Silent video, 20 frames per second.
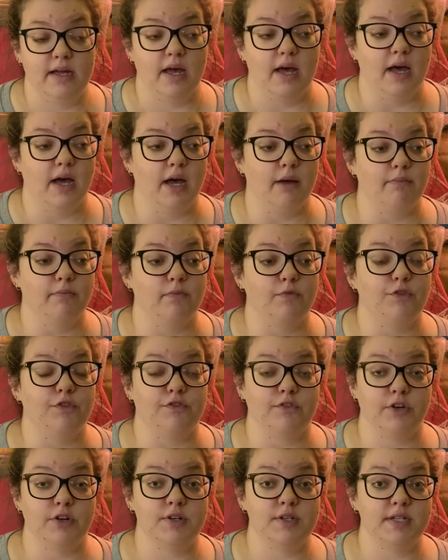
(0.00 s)
The
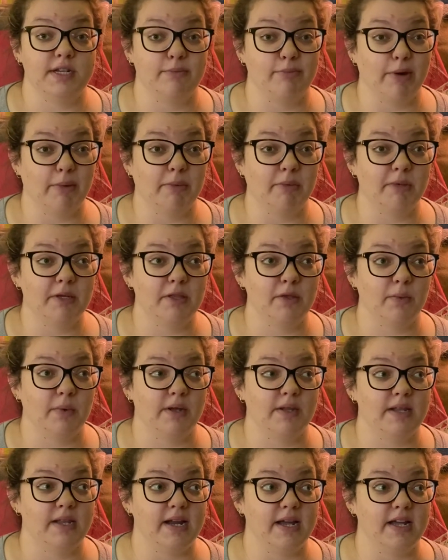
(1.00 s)
first, and probably the
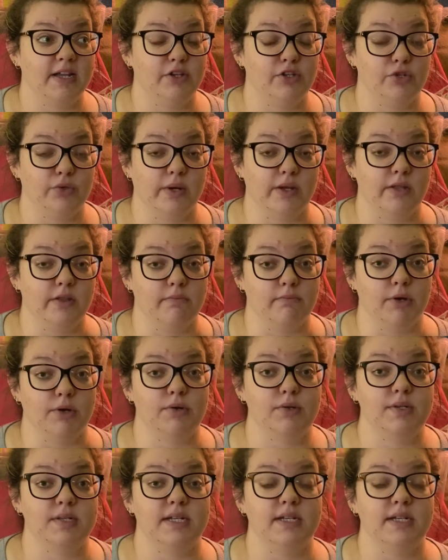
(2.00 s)
one that I enjoy the most,